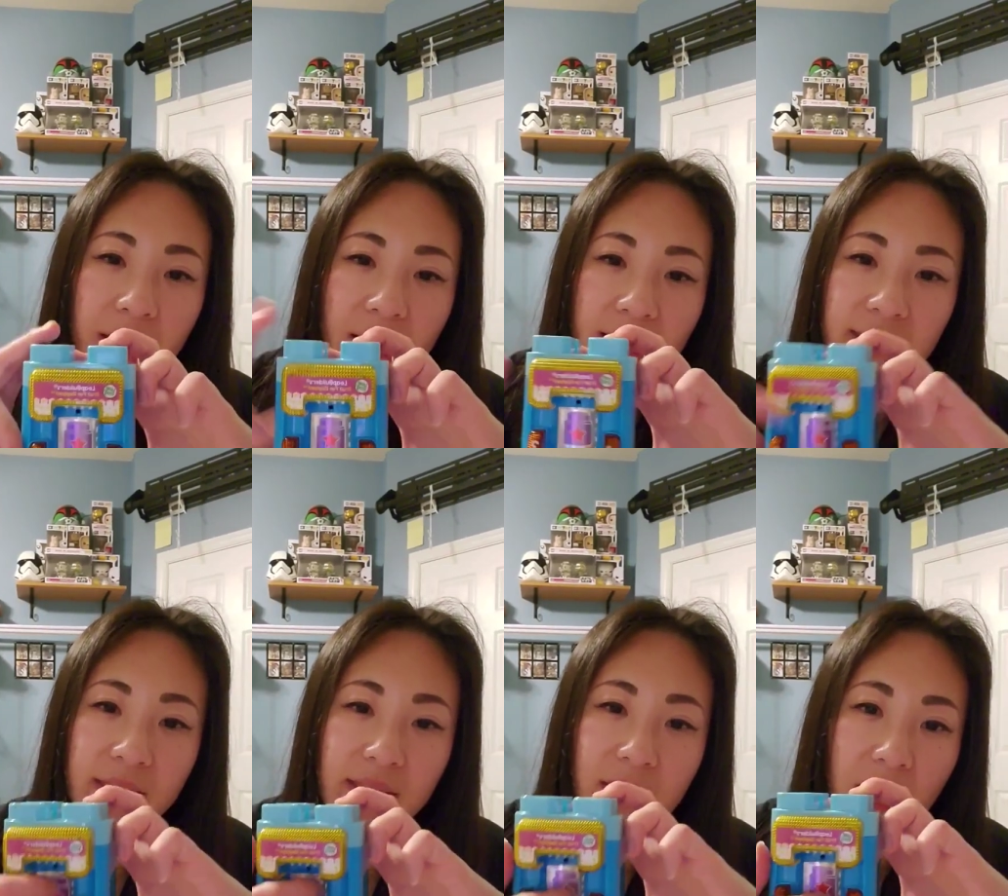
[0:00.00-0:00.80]
It has
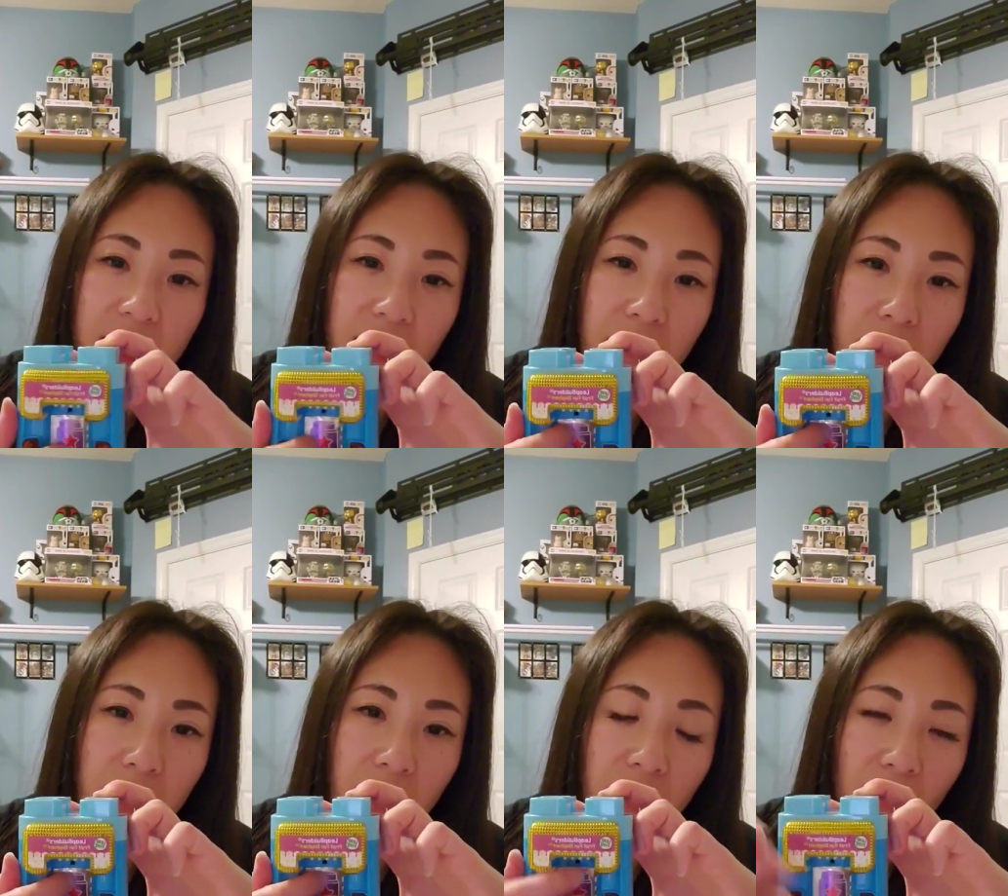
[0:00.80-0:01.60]
a slot in the
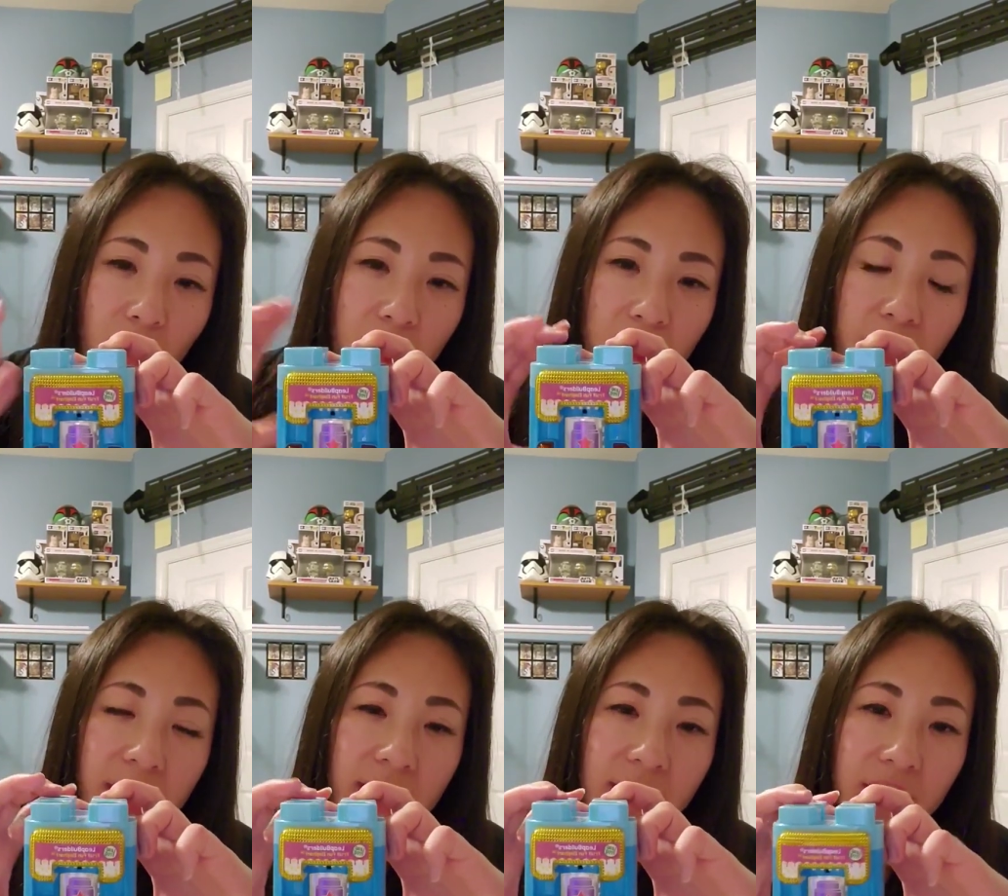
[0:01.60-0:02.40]
middle where you
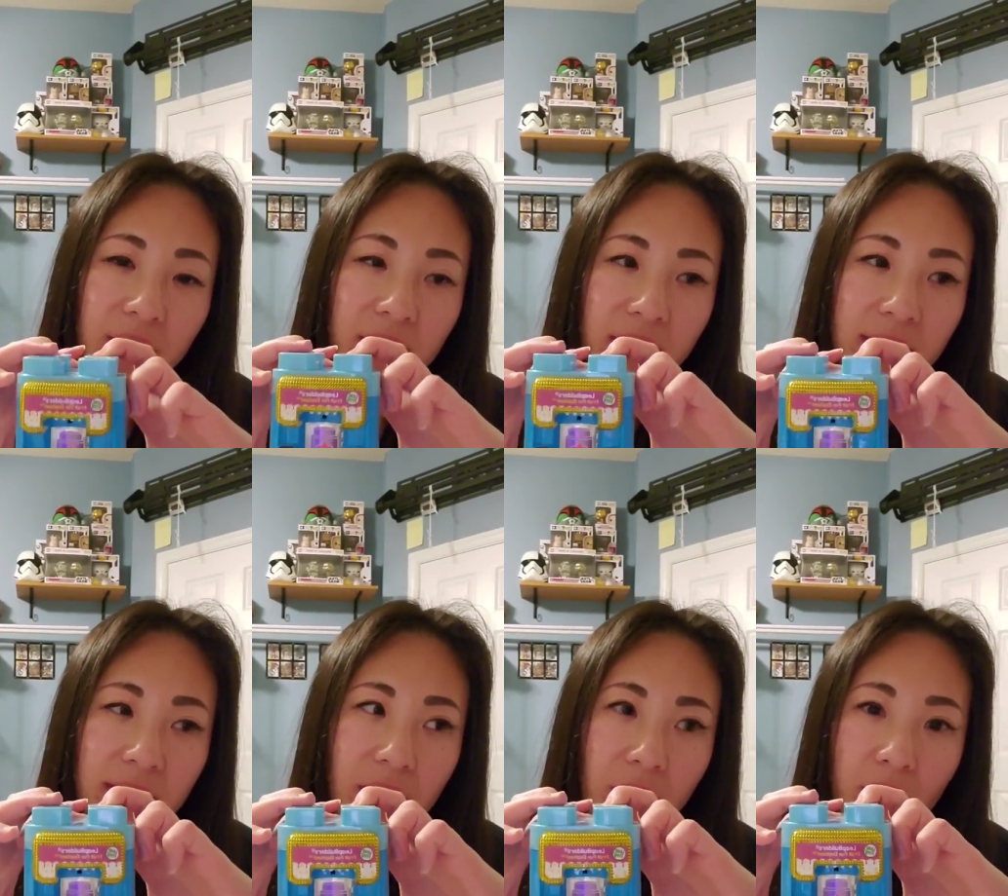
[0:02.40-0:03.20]
would insert
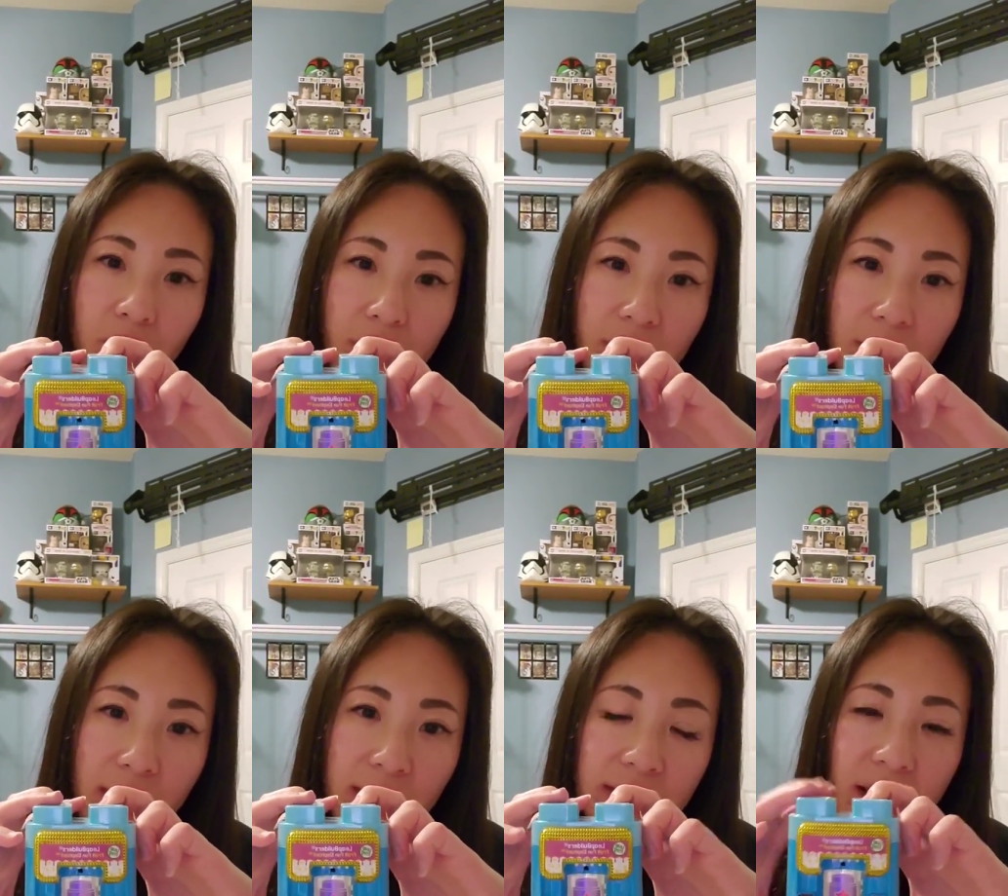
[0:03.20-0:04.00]
these little learning
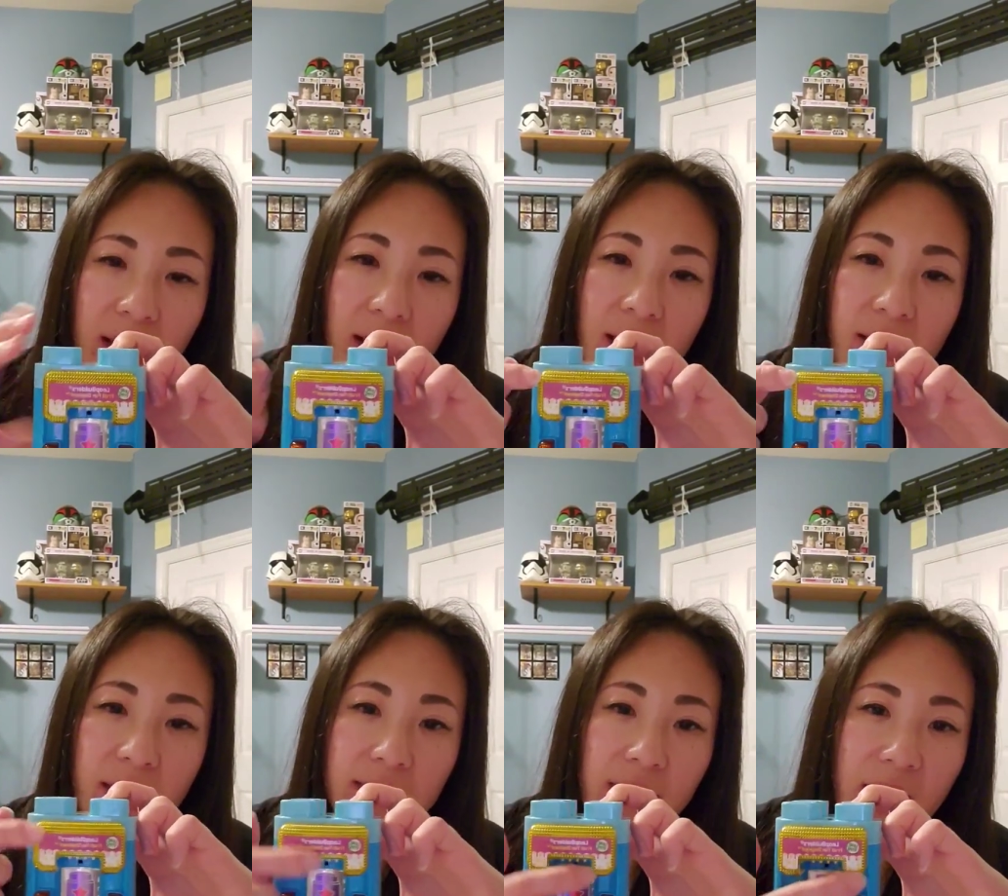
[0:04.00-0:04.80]
blocks, and then
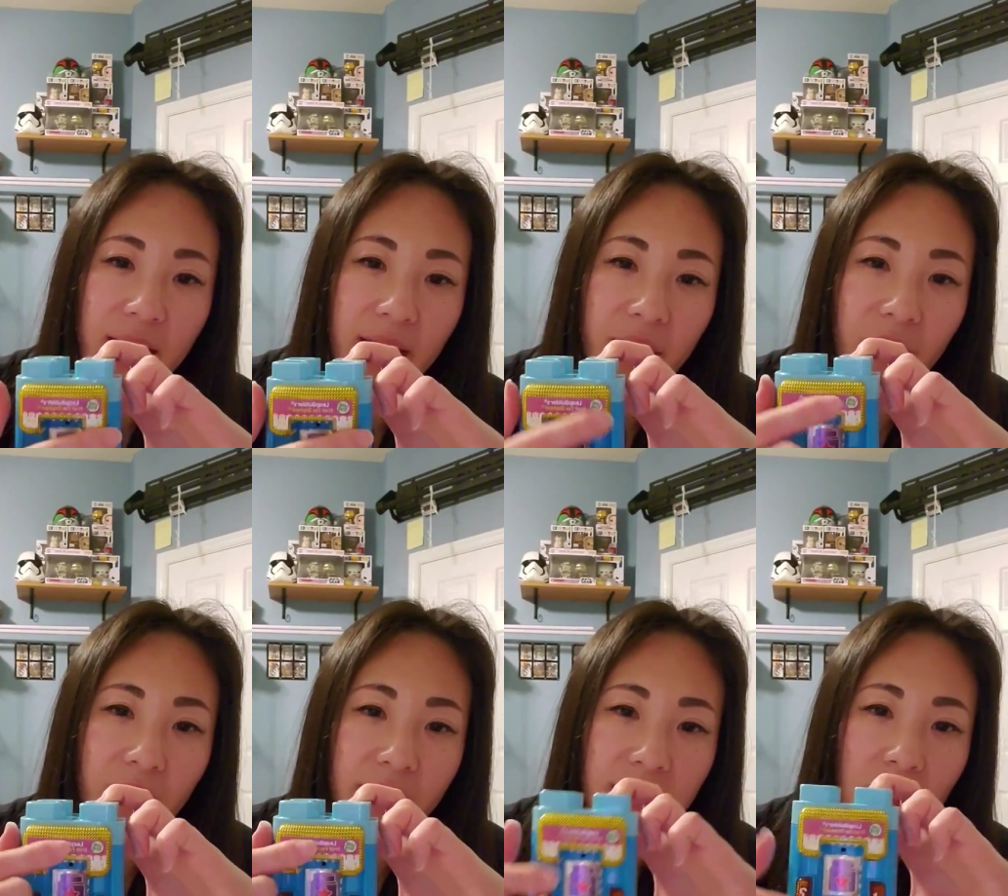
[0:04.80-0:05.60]
it's got little
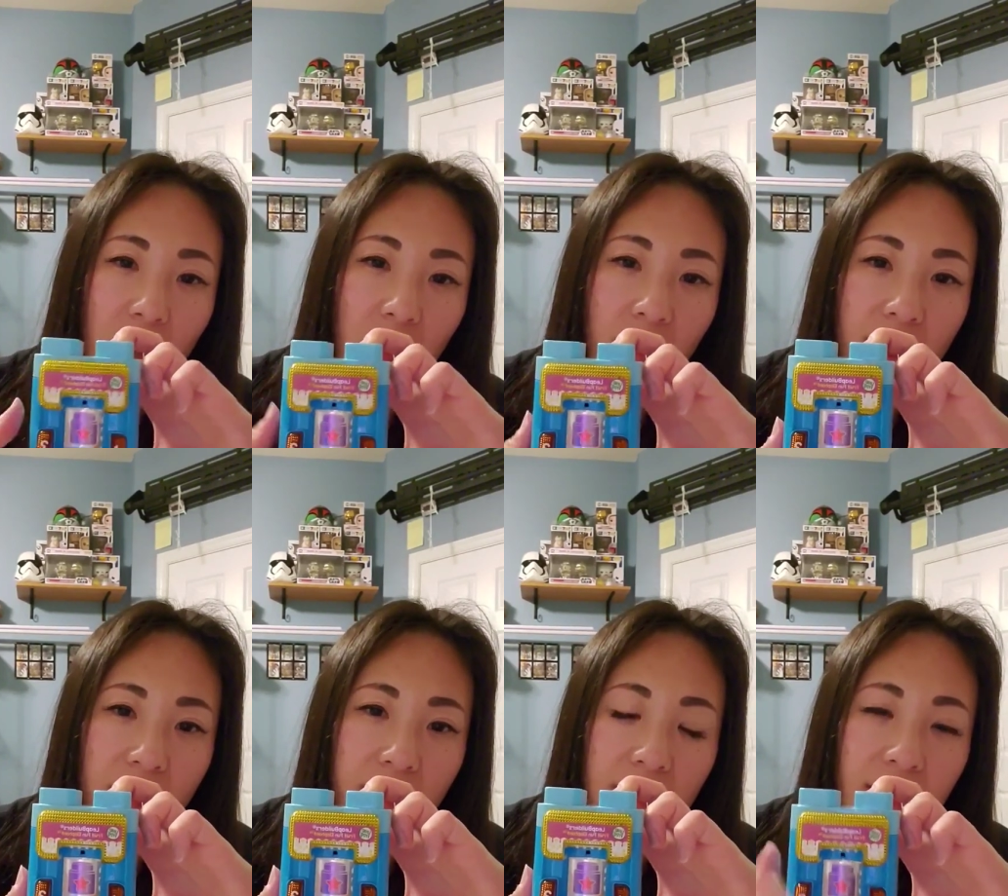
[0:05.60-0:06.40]
lights all
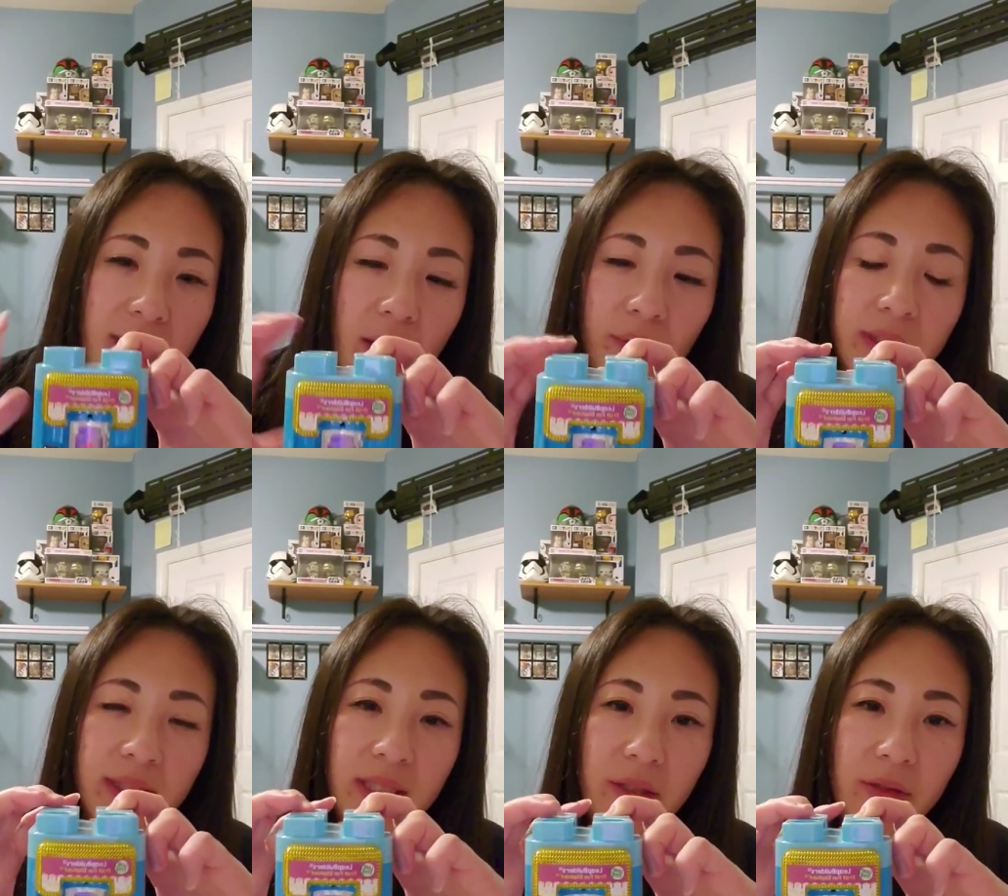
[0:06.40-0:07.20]
around that would
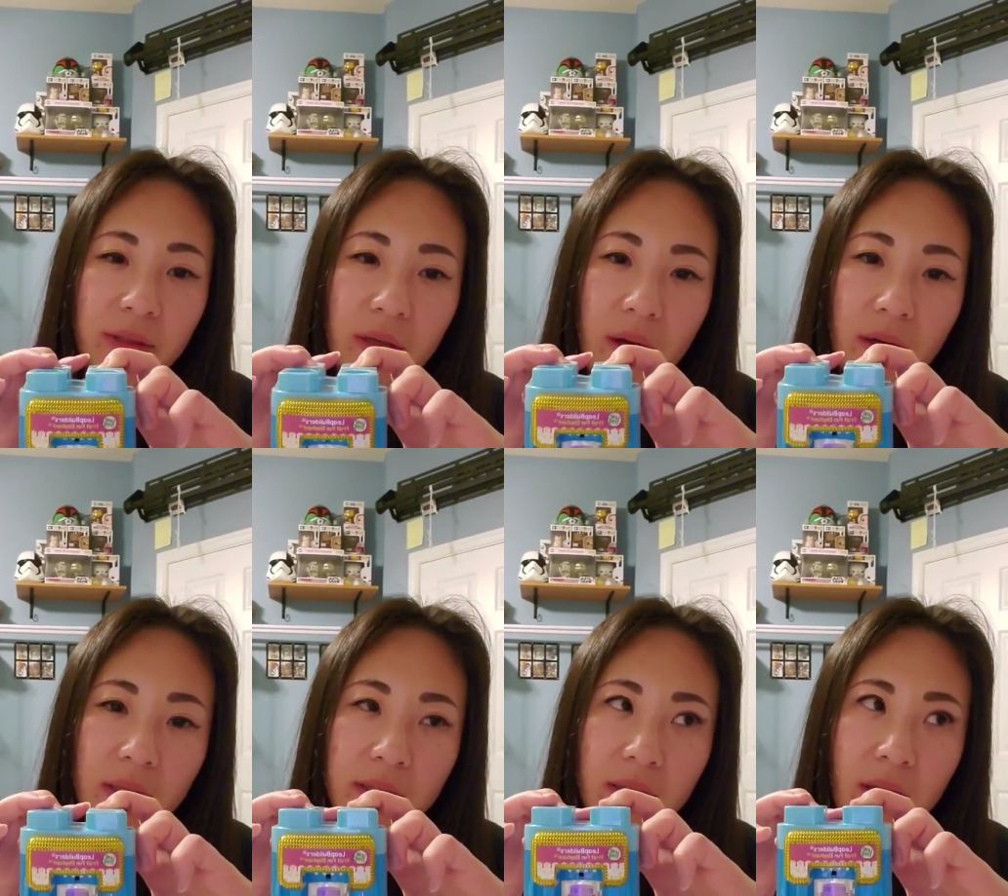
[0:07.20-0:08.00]
sing you
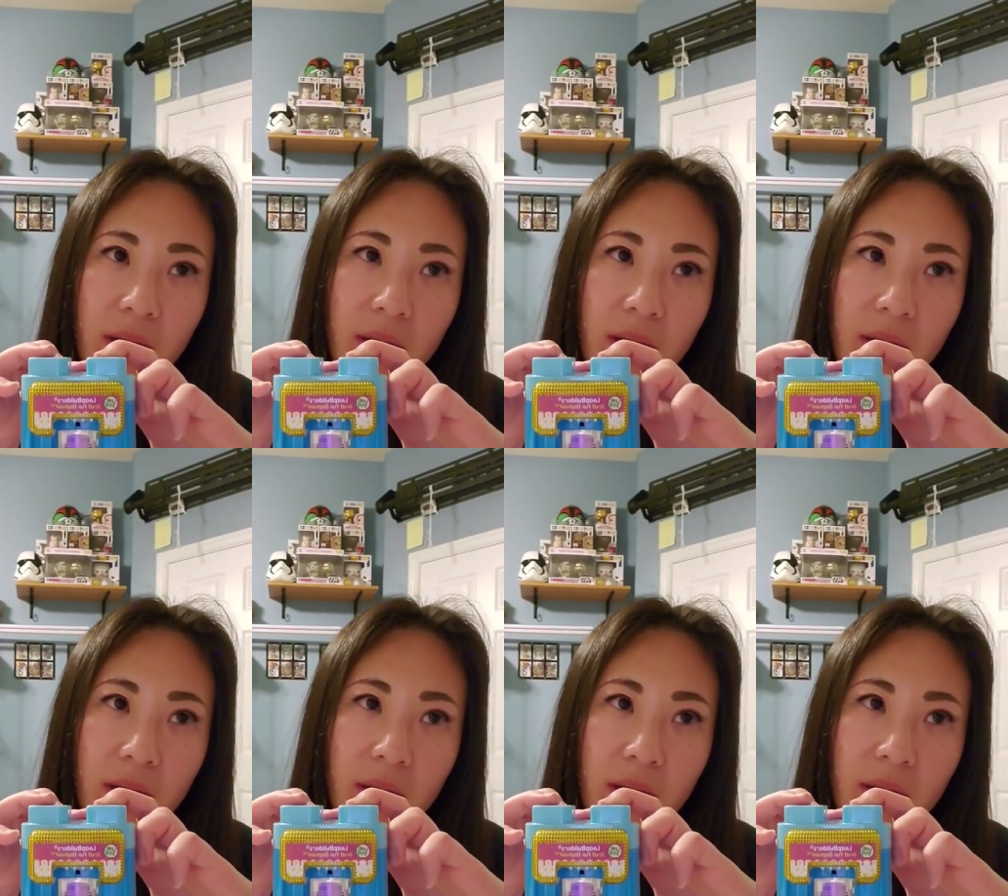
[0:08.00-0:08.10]
songs,